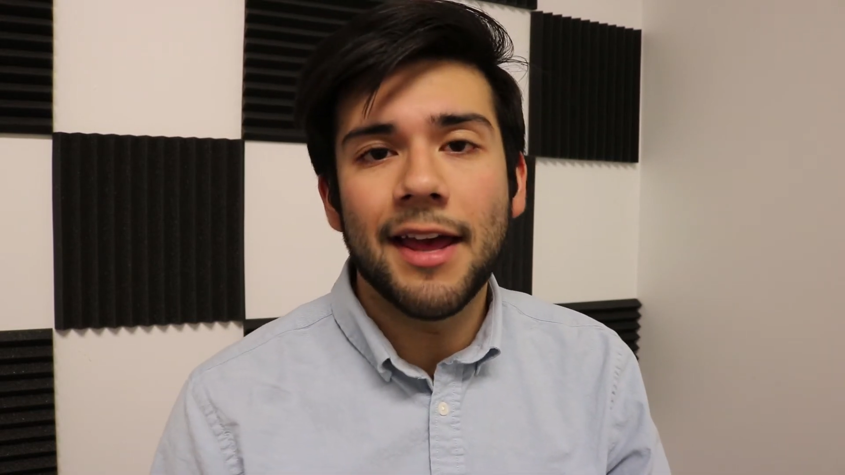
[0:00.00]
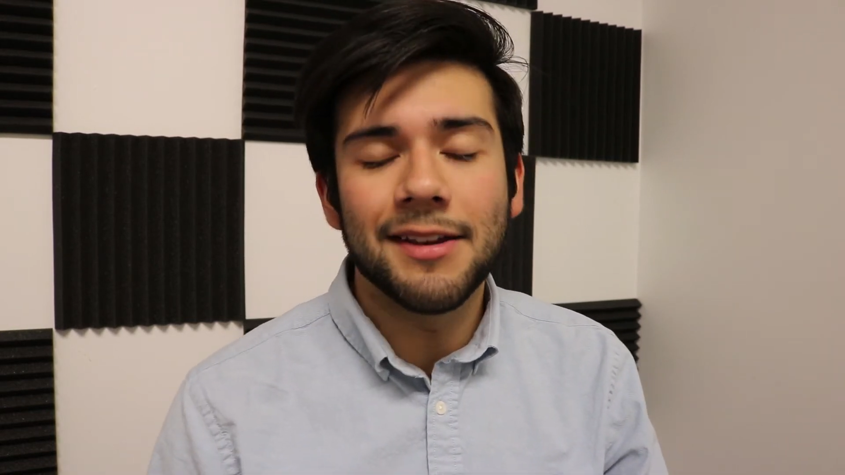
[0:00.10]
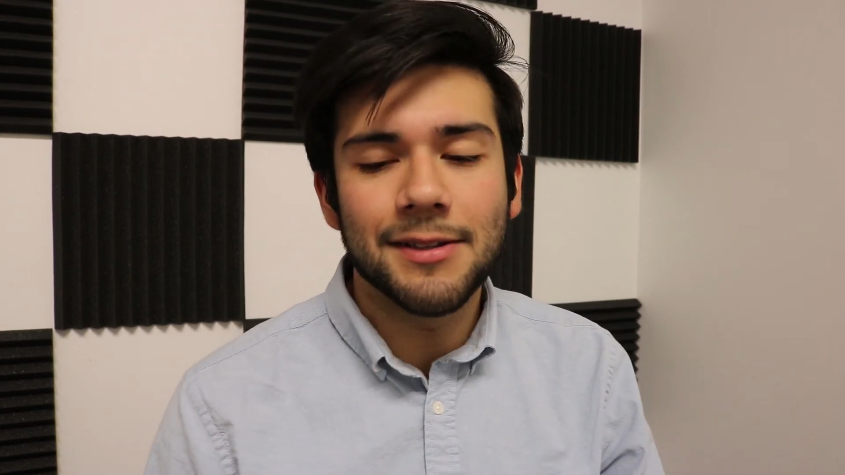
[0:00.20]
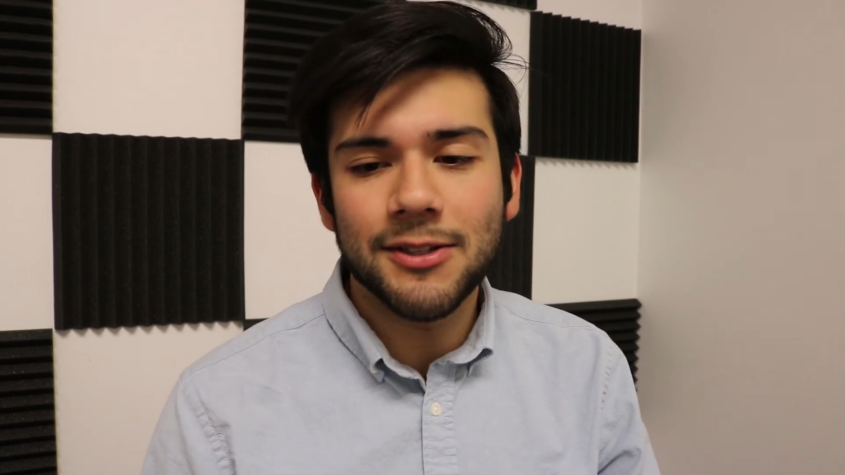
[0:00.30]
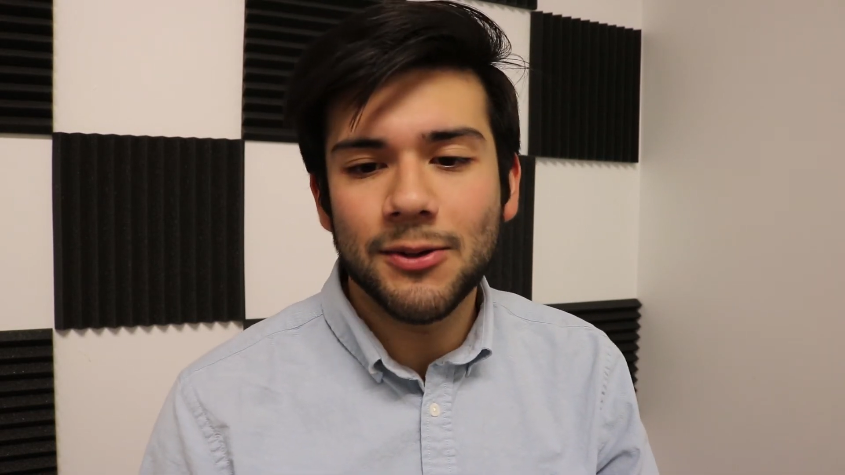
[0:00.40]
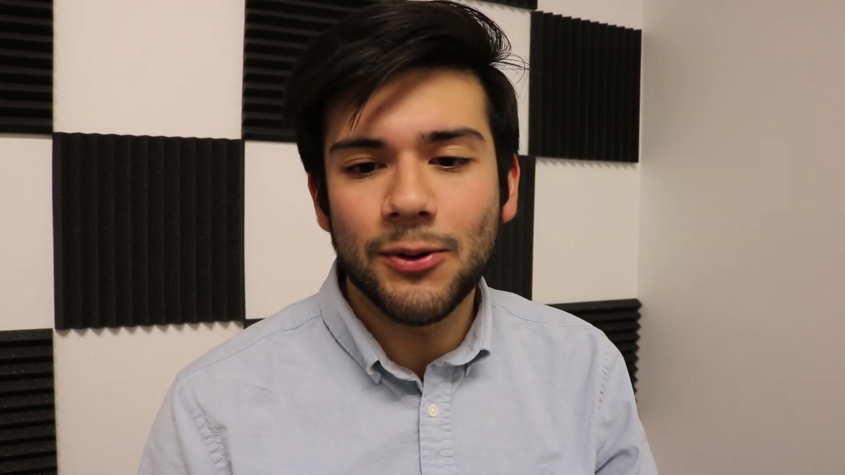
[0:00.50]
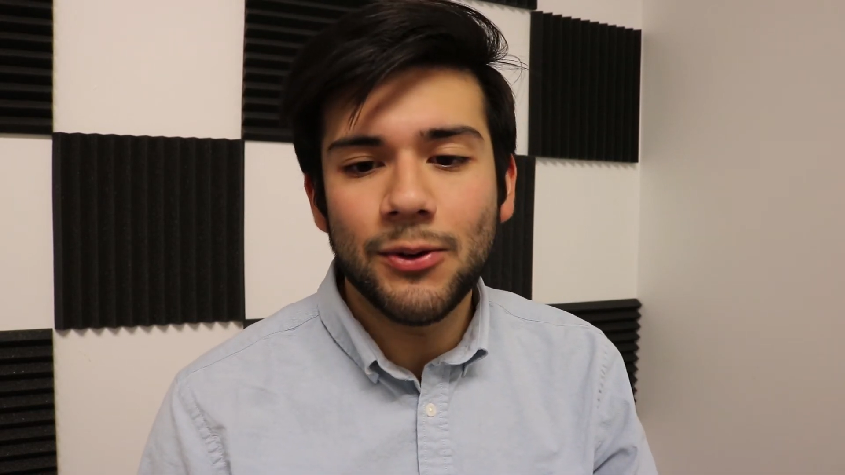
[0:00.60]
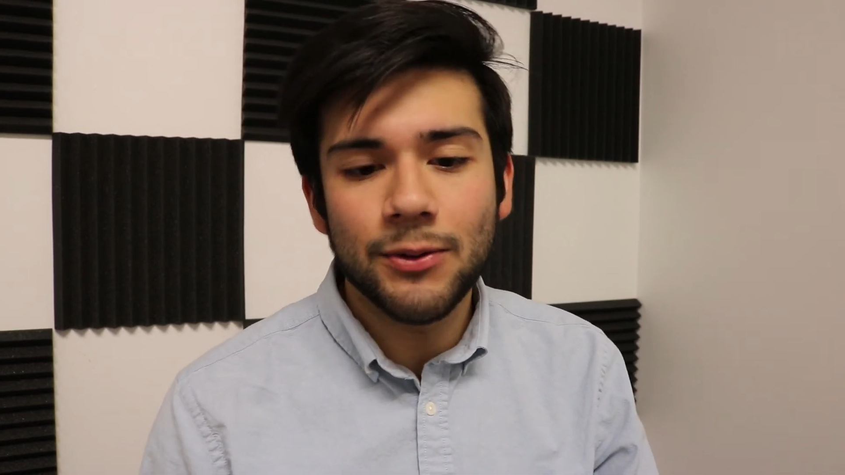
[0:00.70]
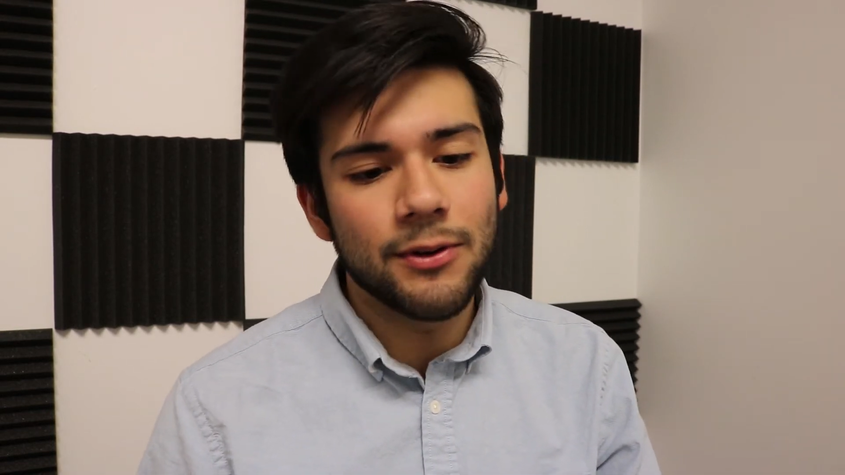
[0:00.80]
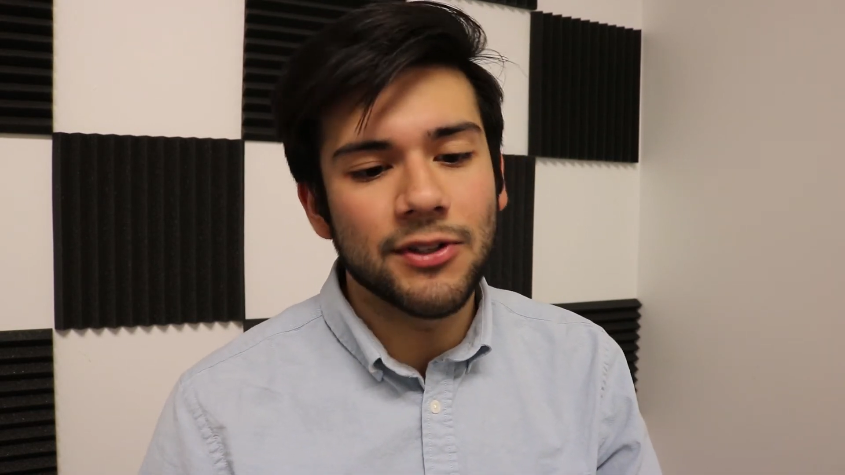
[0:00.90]
And so
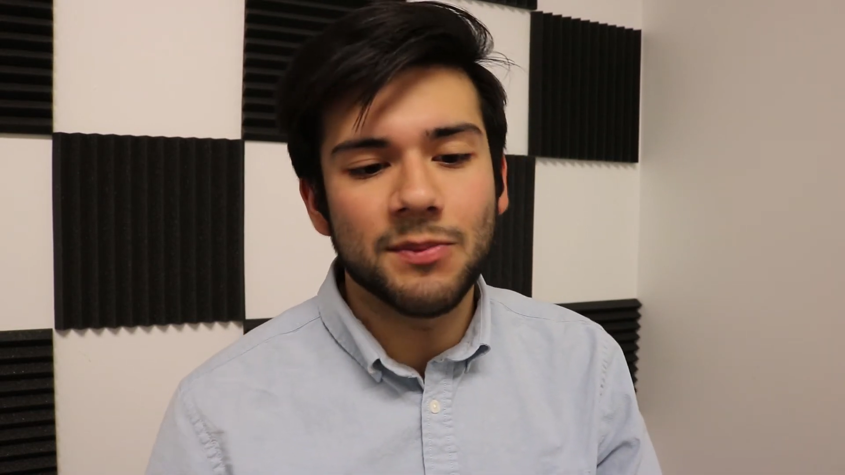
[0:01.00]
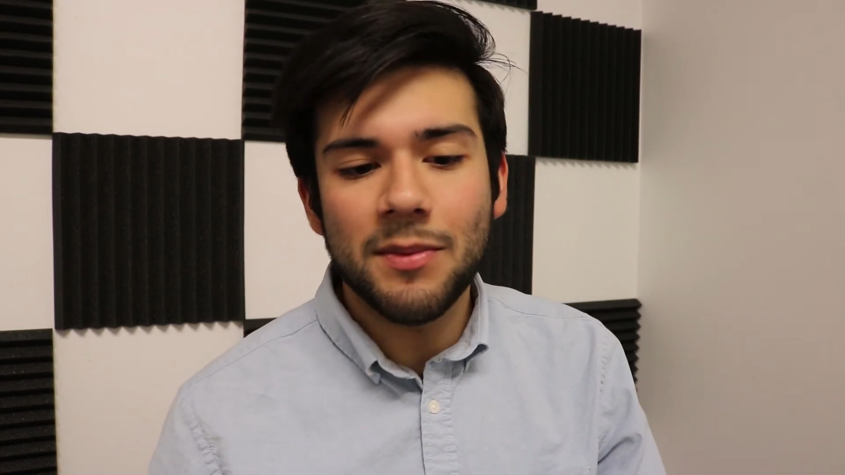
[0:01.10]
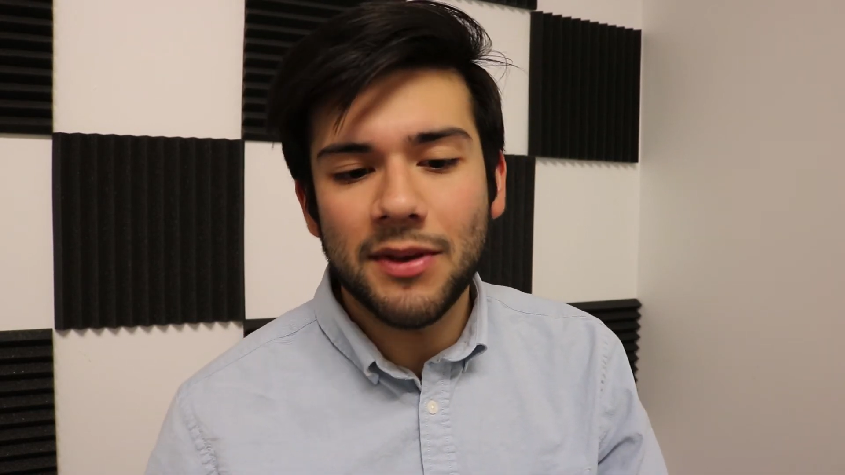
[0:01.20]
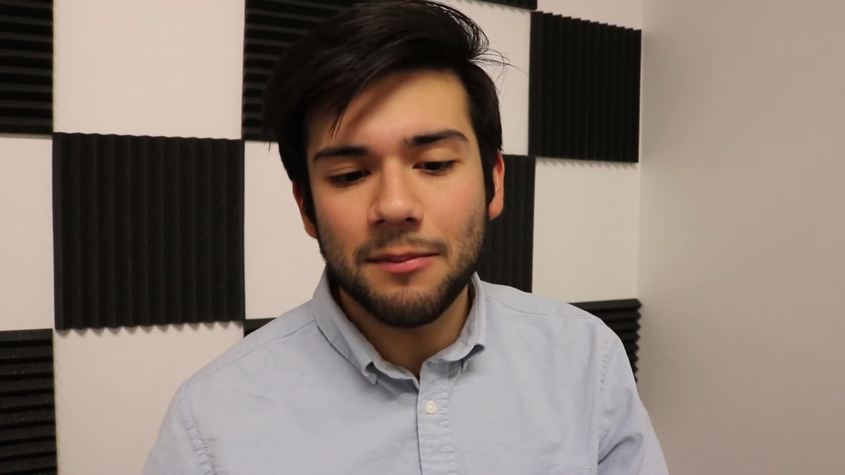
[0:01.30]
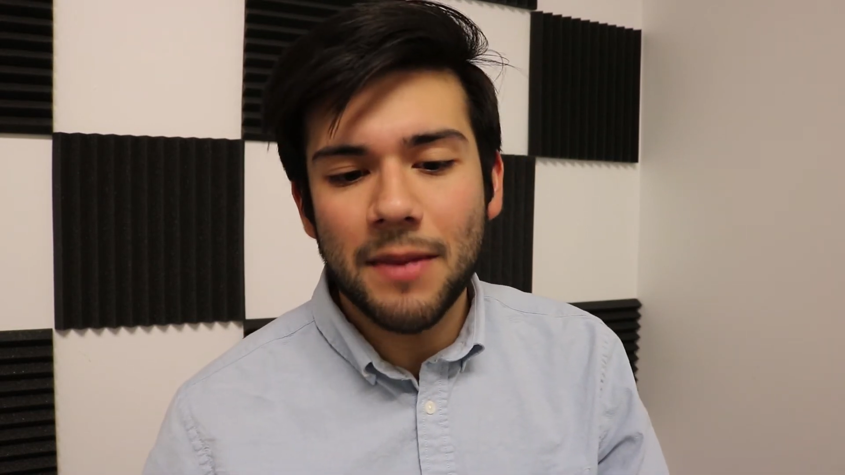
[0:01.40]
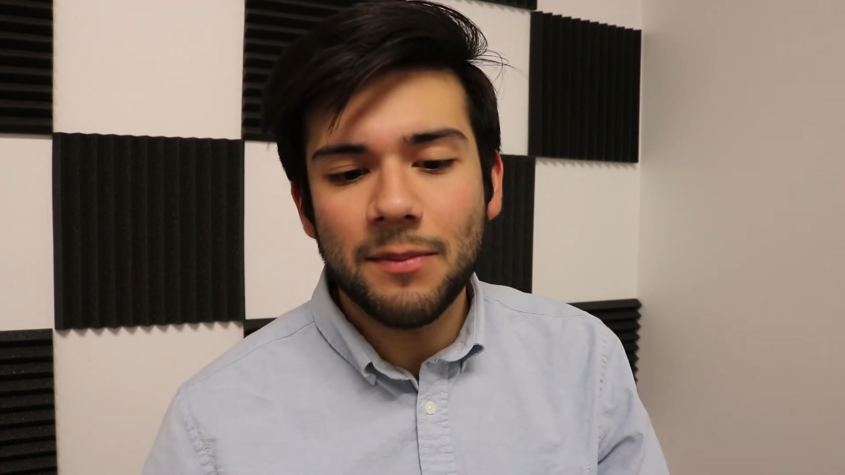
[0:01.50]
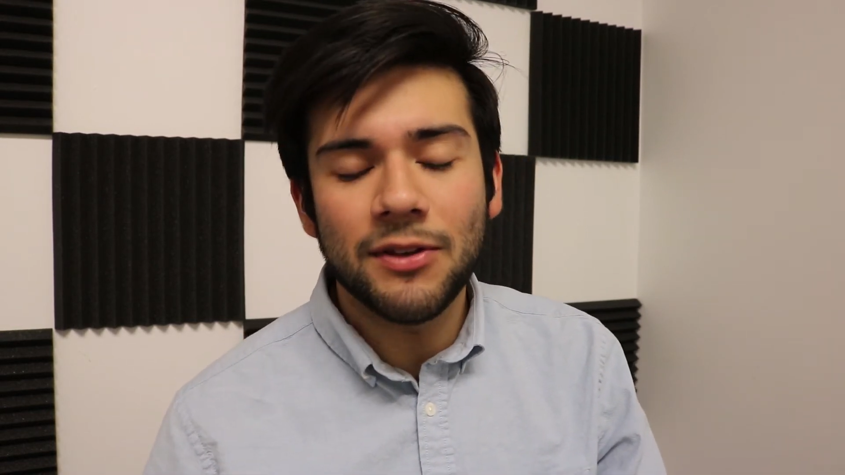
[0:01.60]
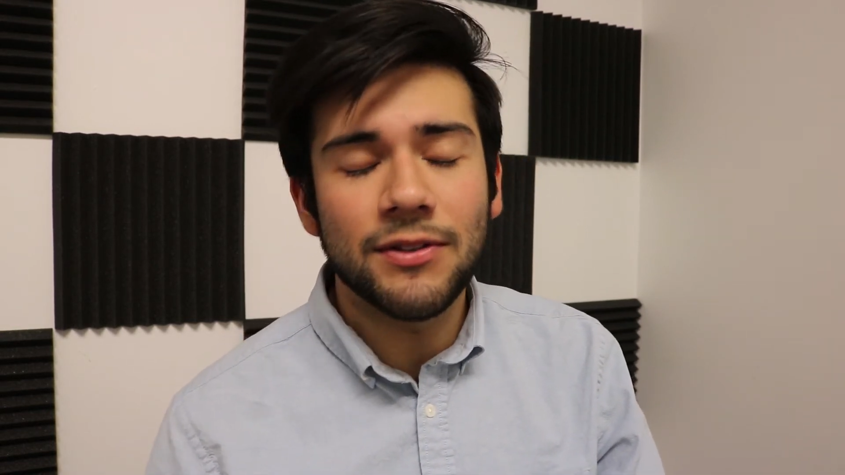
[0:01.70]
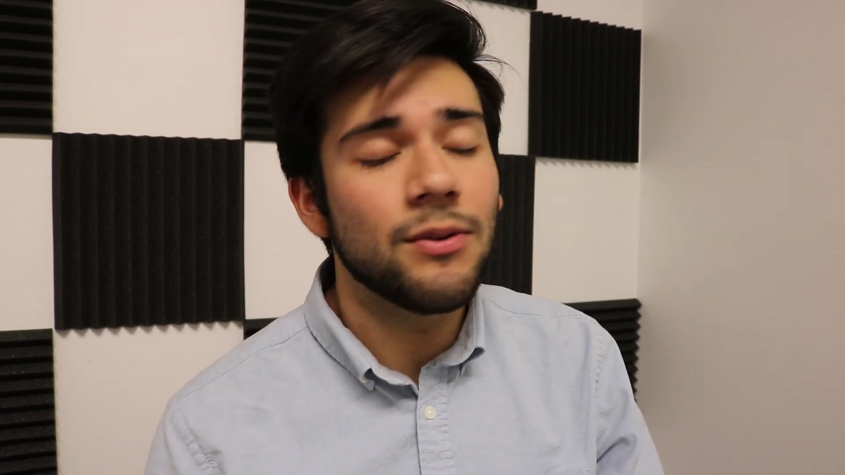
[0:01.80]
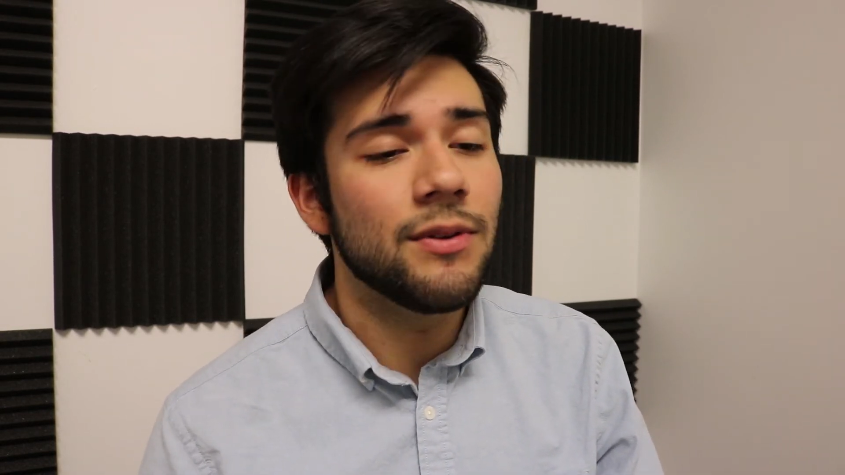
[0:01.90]
who knows,
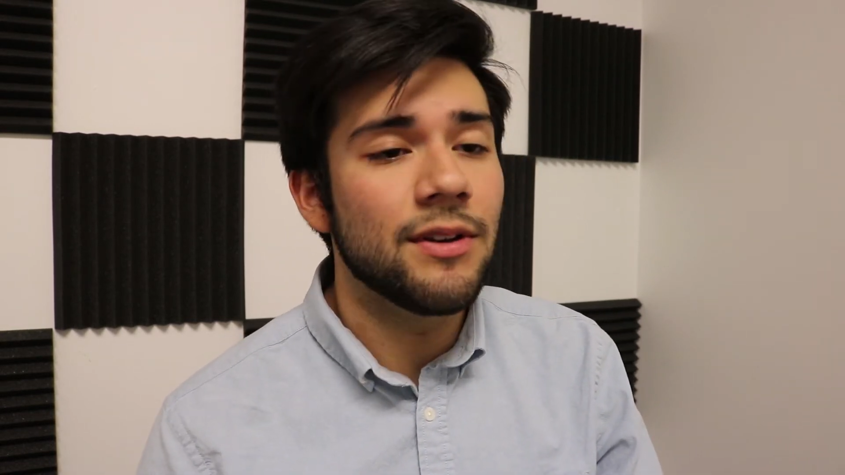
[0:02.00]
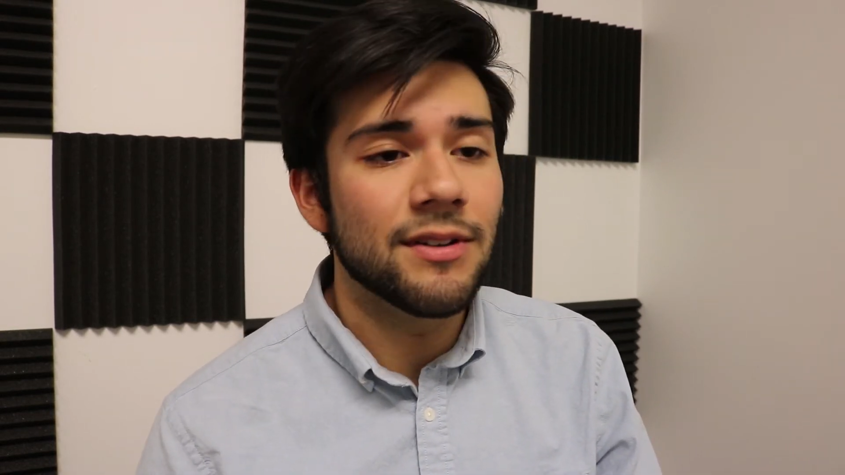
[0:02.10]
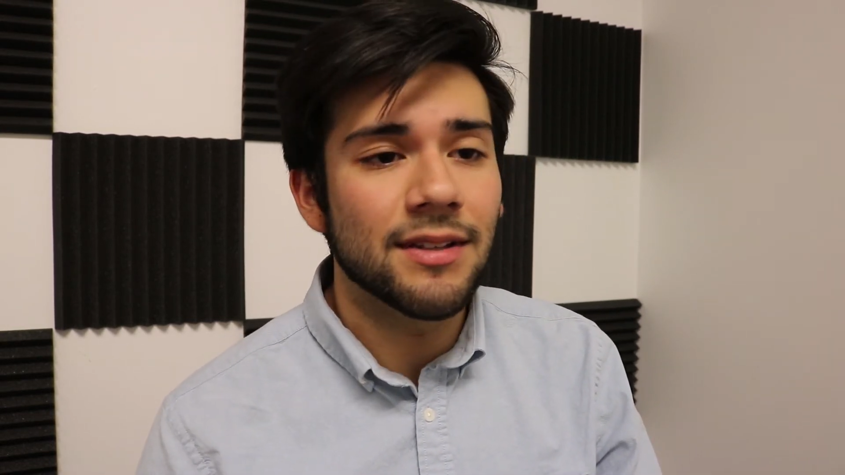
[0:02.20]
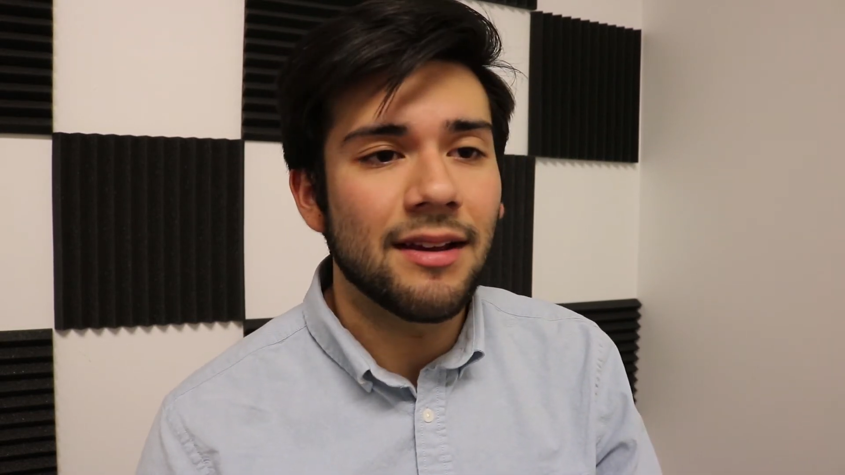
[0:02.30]
maybe in 2 years